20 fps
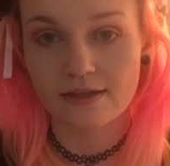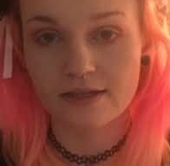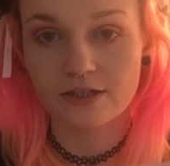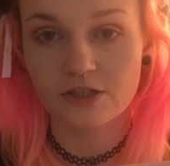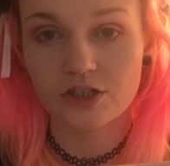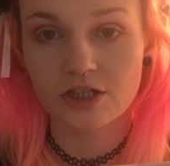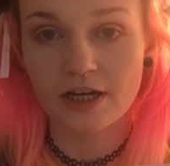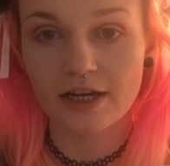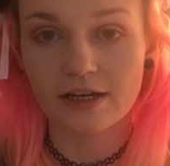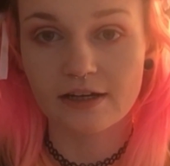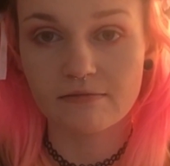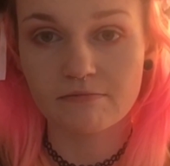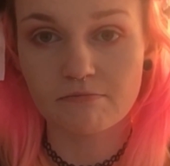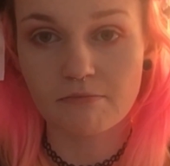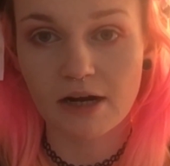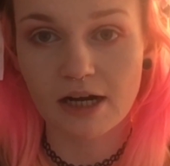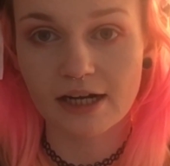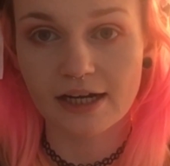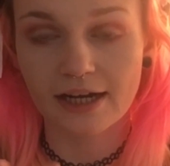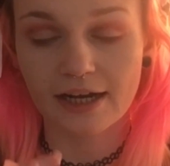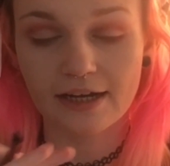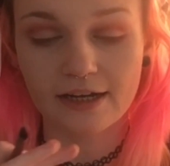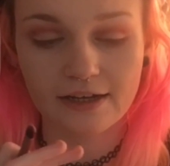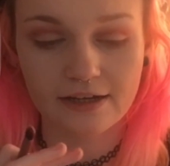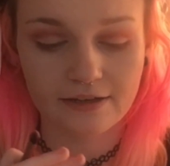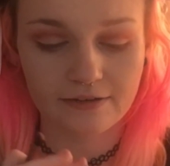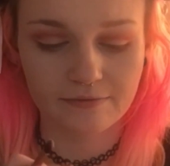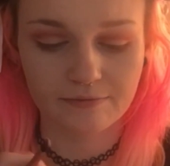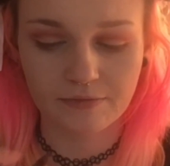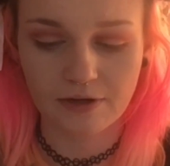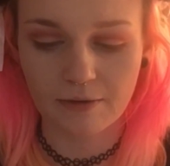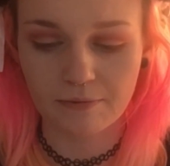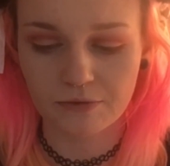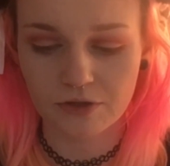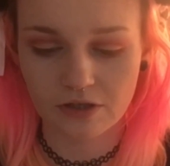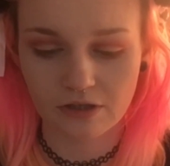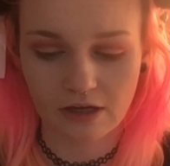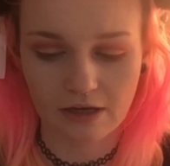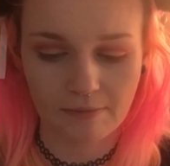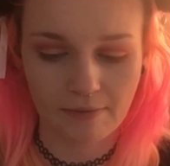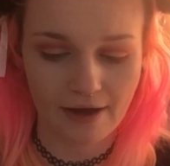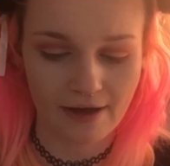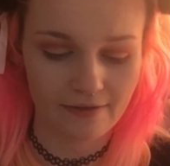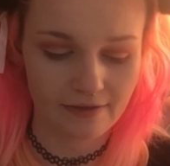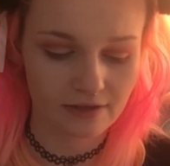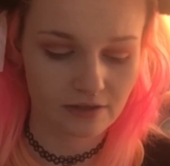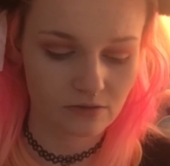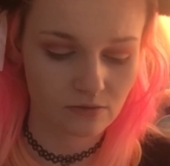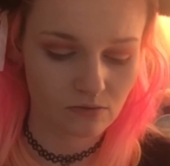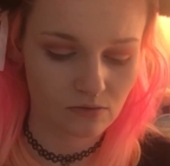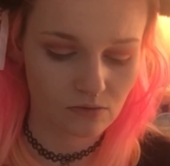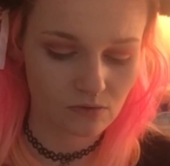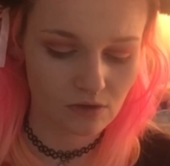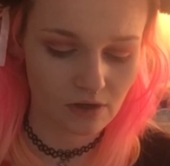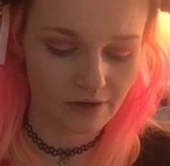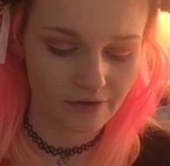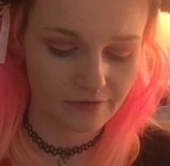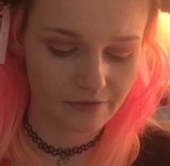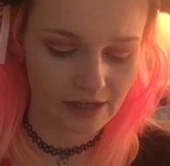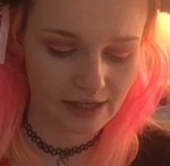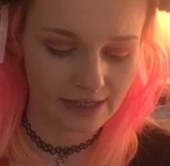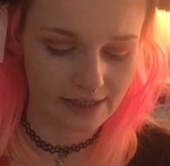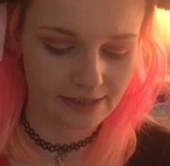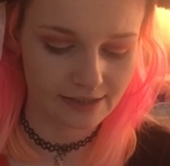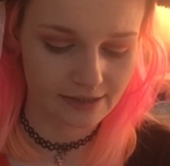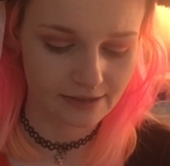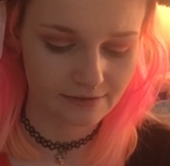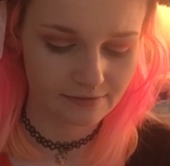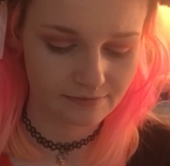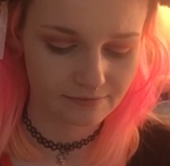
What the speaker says: this shade, Mug Cake, I'm just going to pat this all over the lid.